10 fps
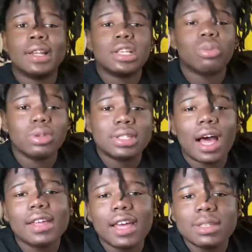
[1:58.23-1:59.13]
us what
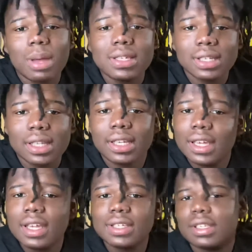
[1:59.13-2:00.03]
StockX basically
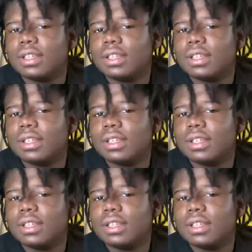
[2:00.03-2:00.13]
is